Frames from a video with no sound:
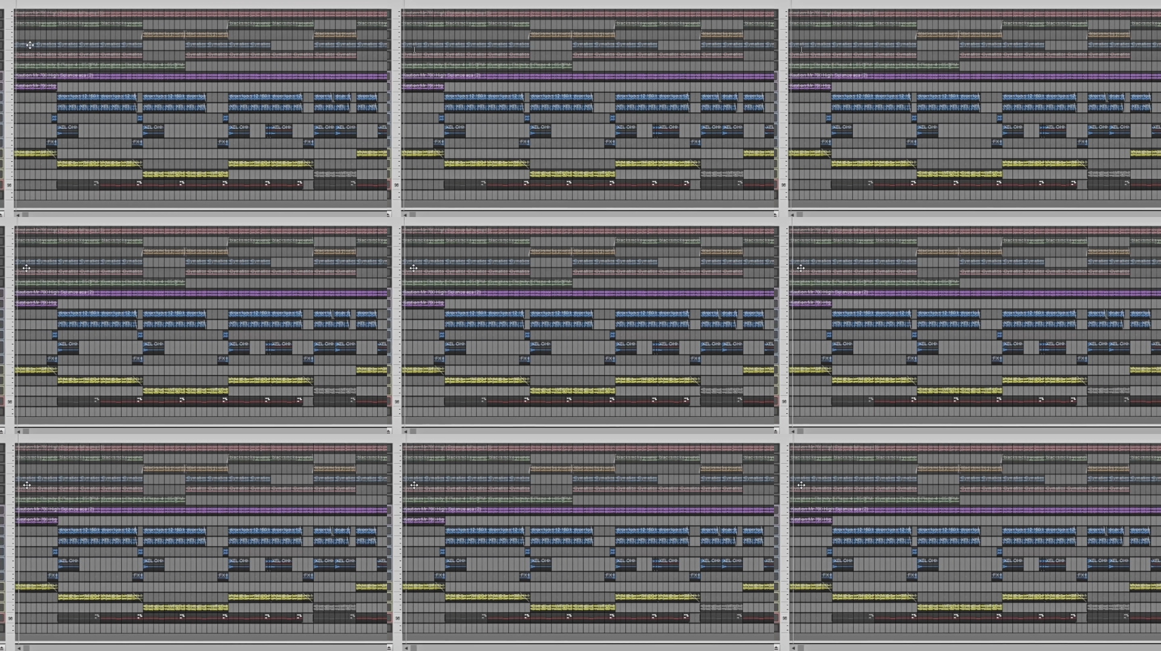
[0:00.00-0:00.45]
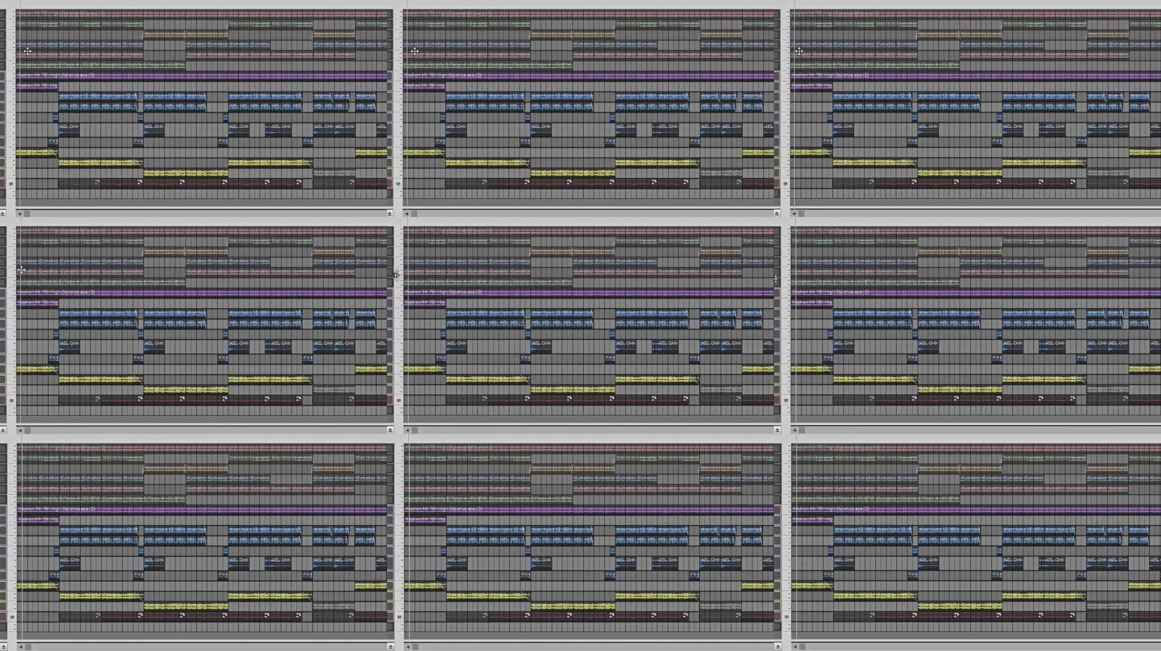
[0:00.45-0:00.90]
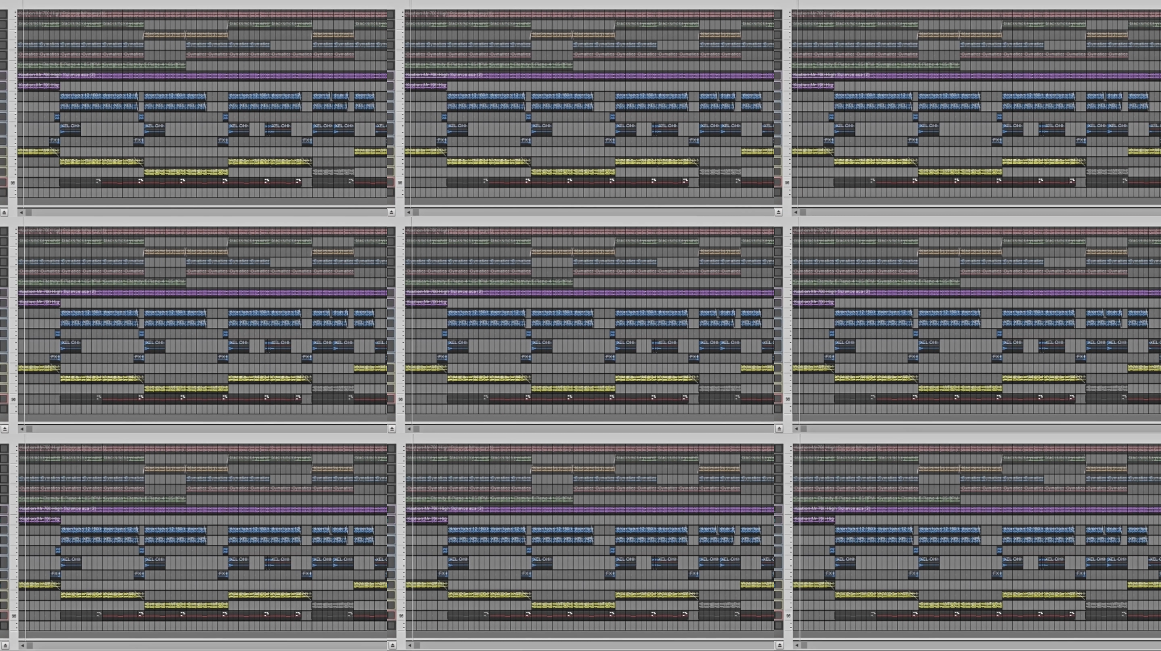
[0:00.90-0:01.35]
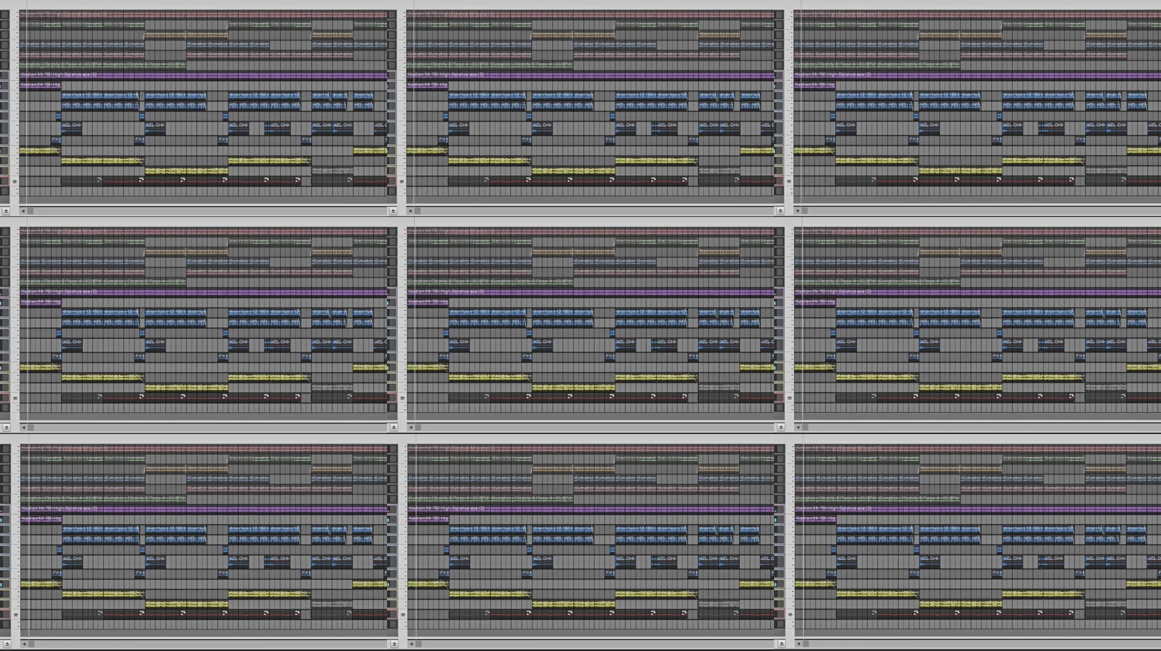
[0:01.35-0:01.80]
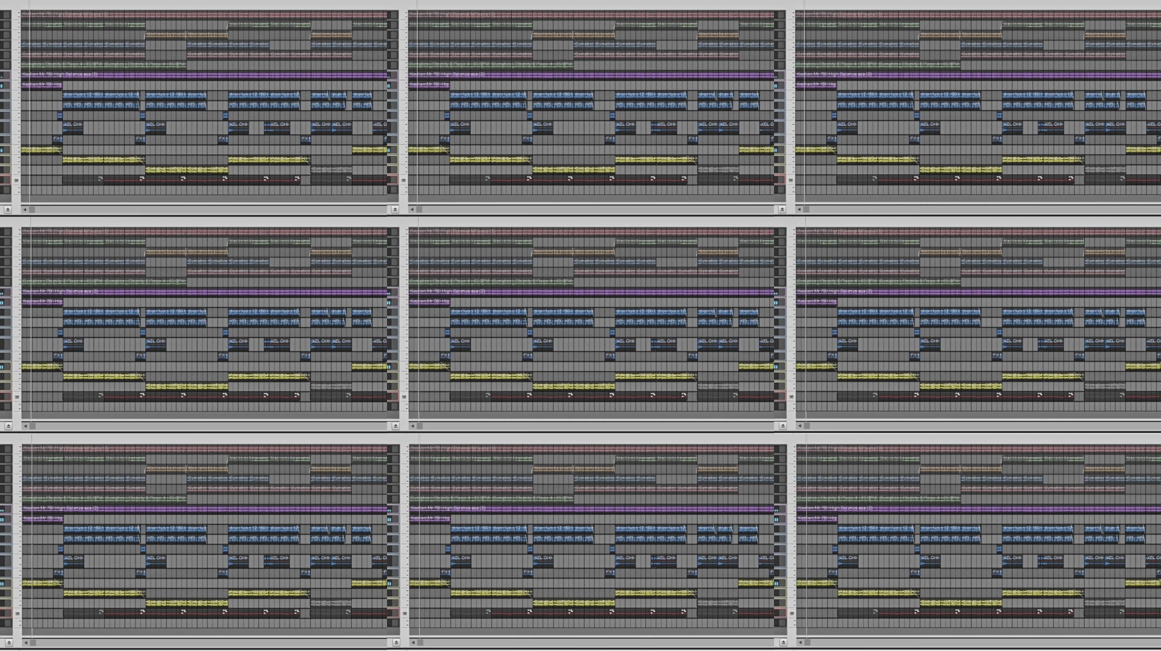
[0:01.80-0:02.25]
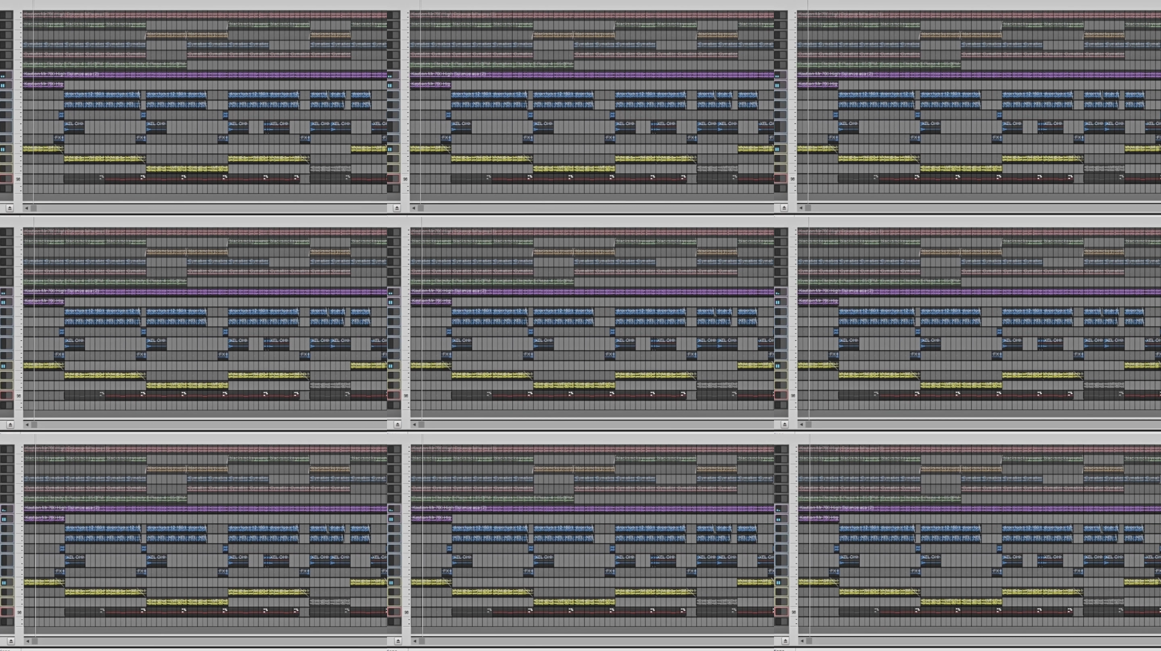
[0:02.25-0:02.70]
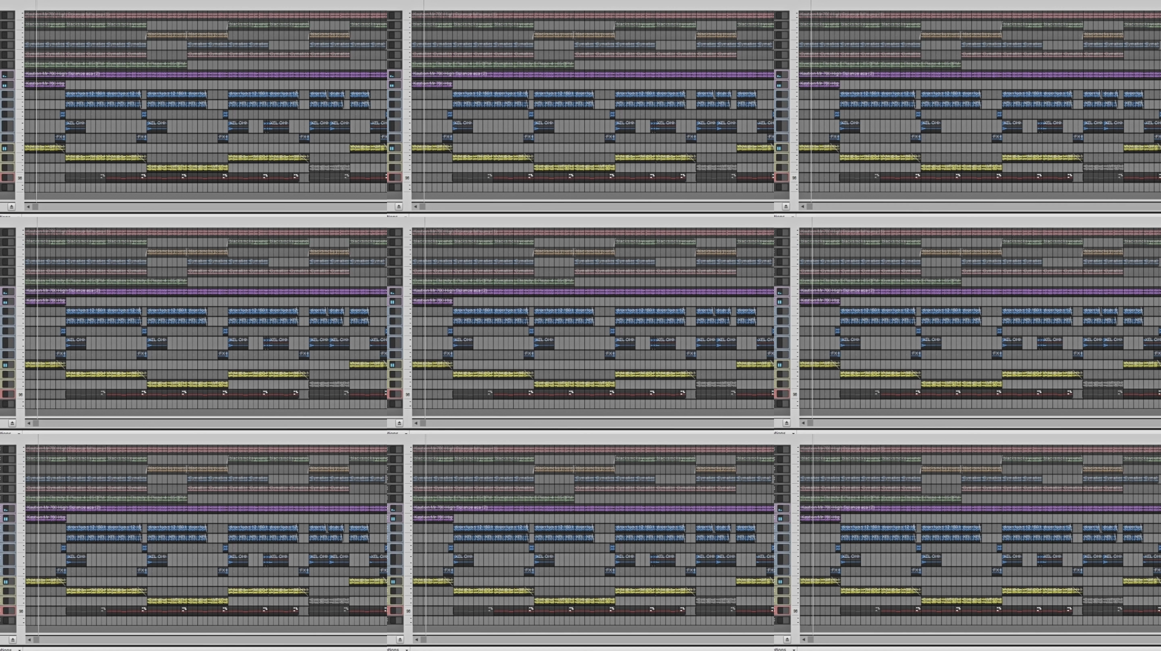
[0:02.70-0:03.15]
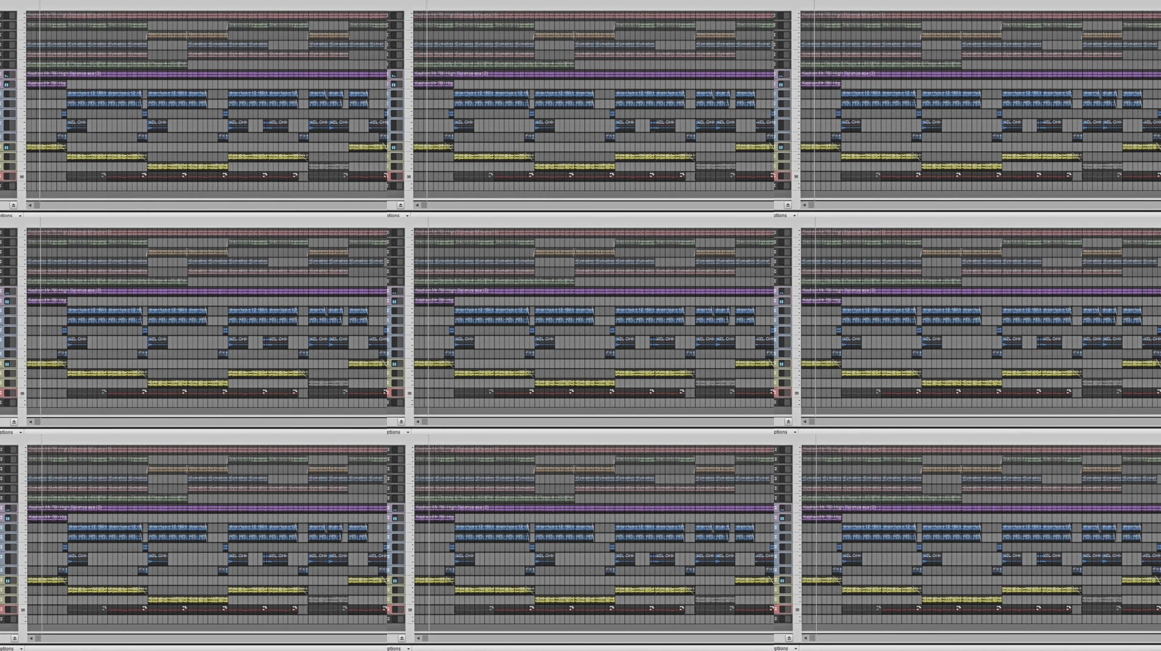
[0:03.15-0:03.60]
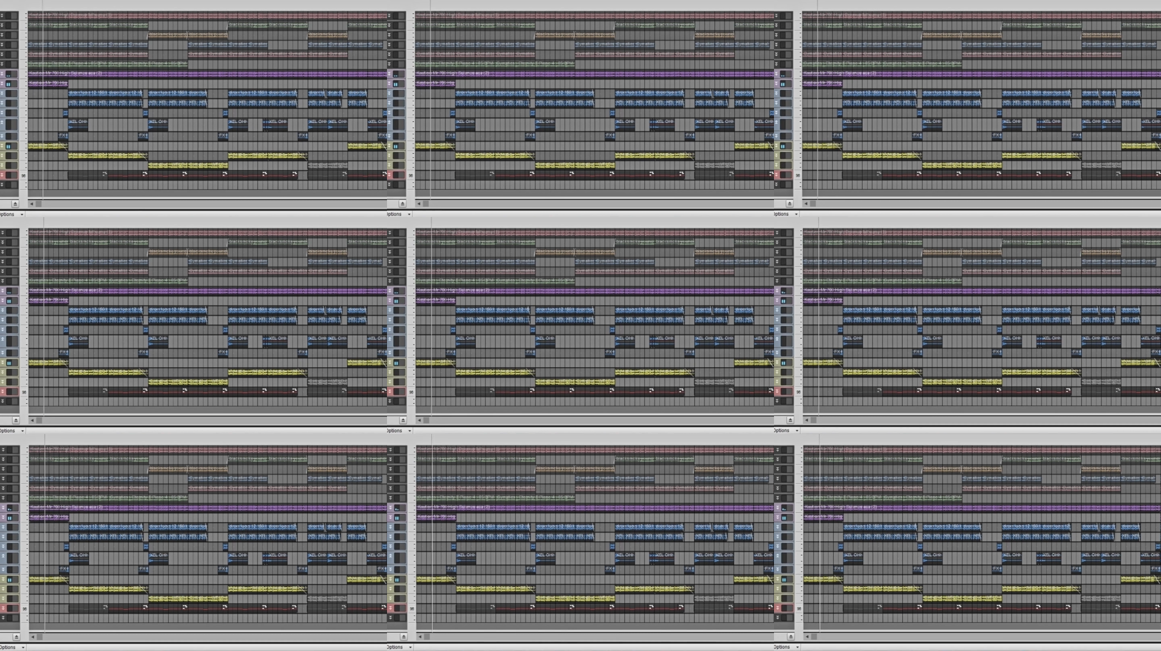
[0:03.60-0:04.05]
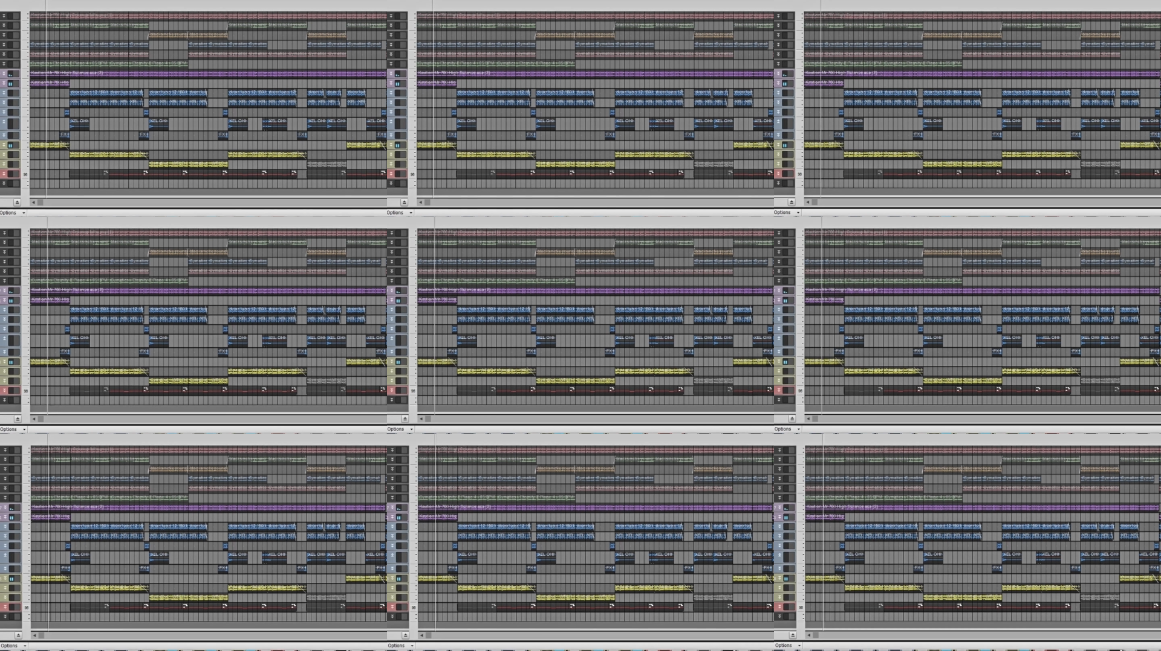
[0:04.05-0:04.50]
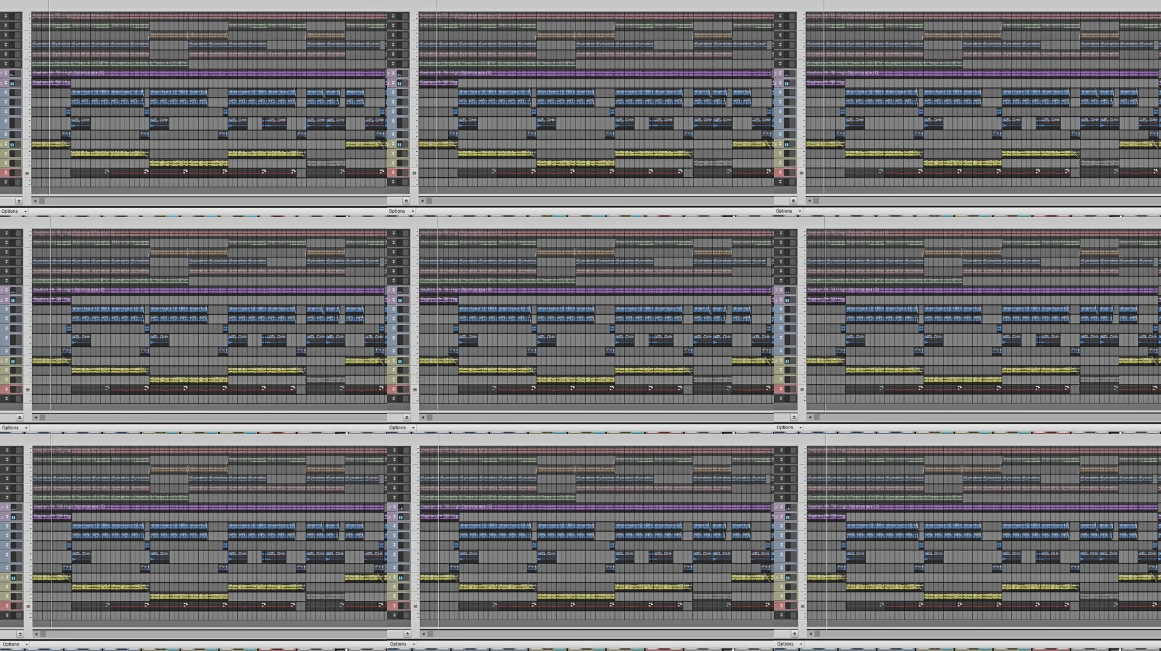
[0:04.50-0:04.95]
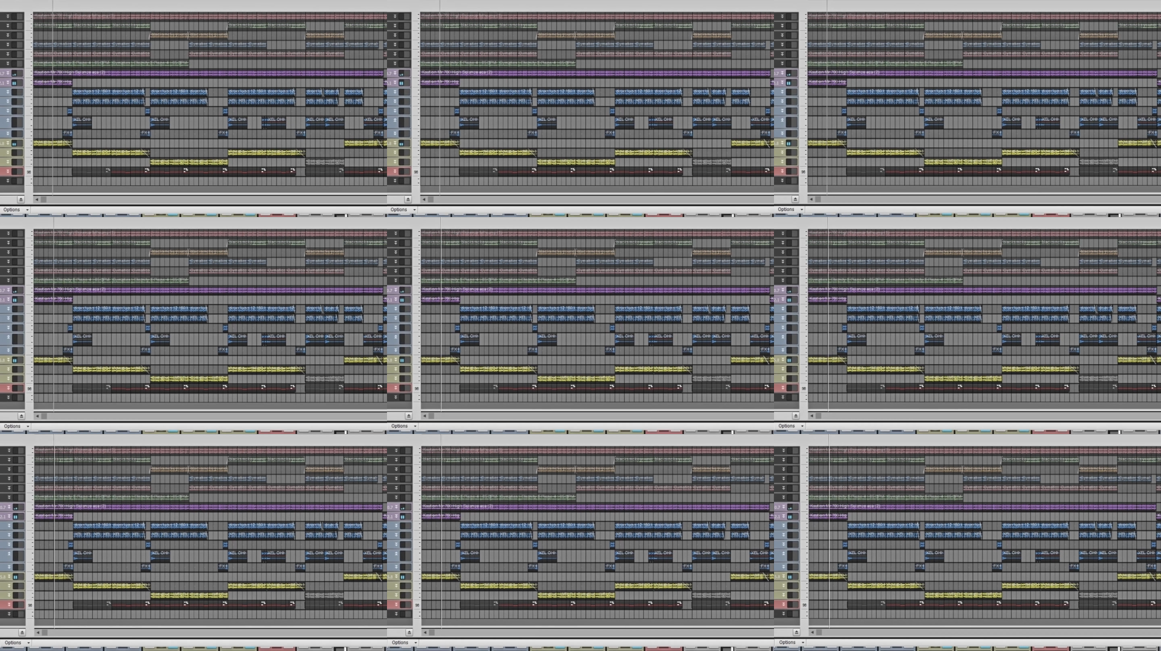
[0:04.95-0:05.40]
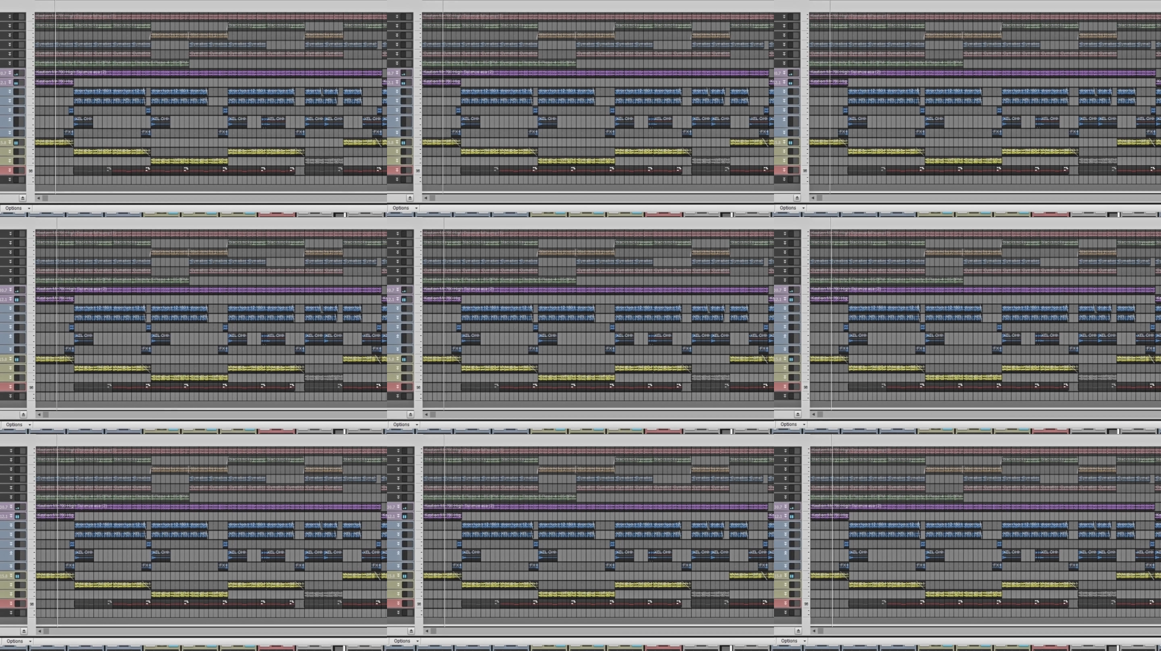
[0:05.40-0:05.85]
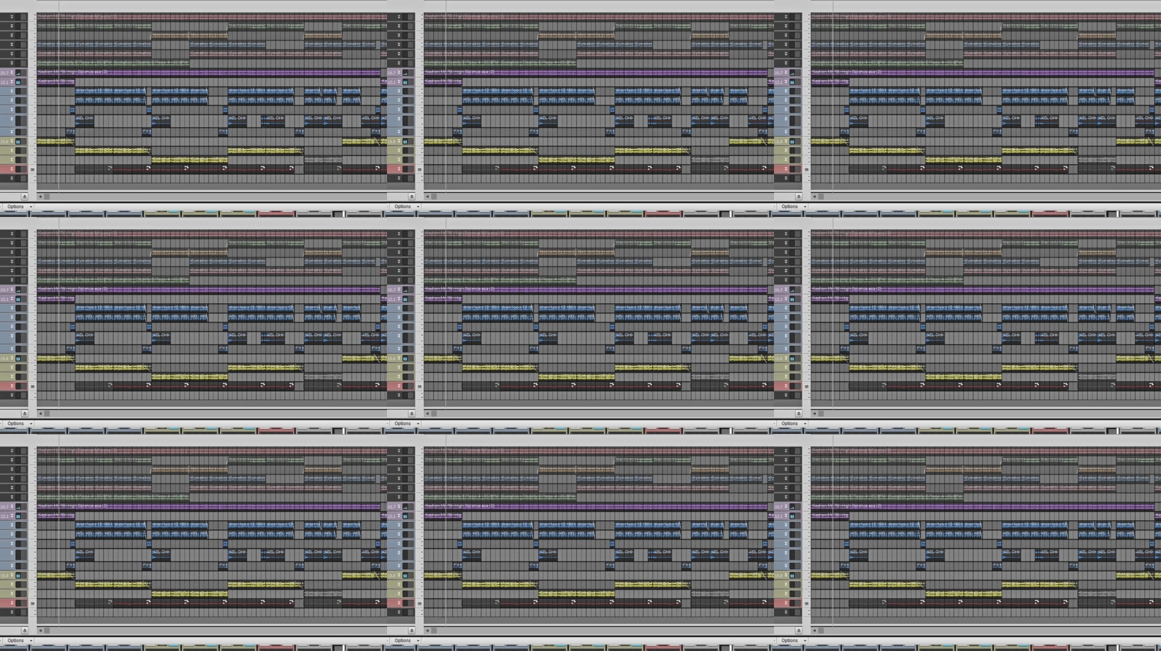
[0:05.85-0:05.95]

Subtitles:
Nobody's mouth can be seen.